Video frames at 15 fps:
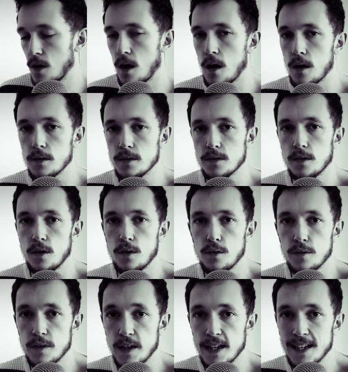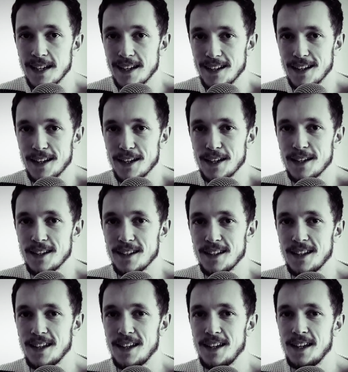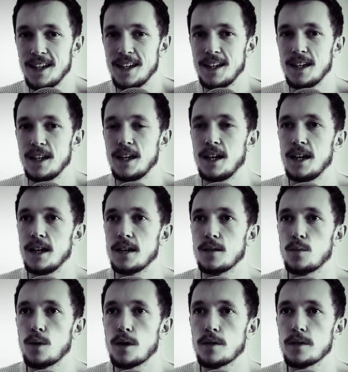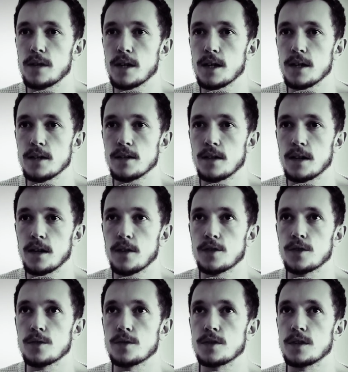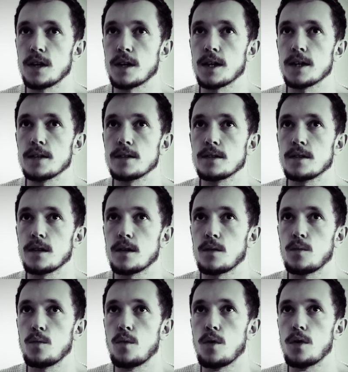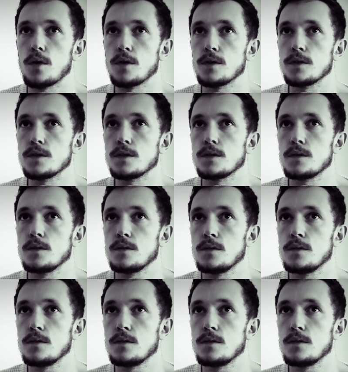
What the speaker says: Art of Thinking Clearly, and one of the psychological studies that was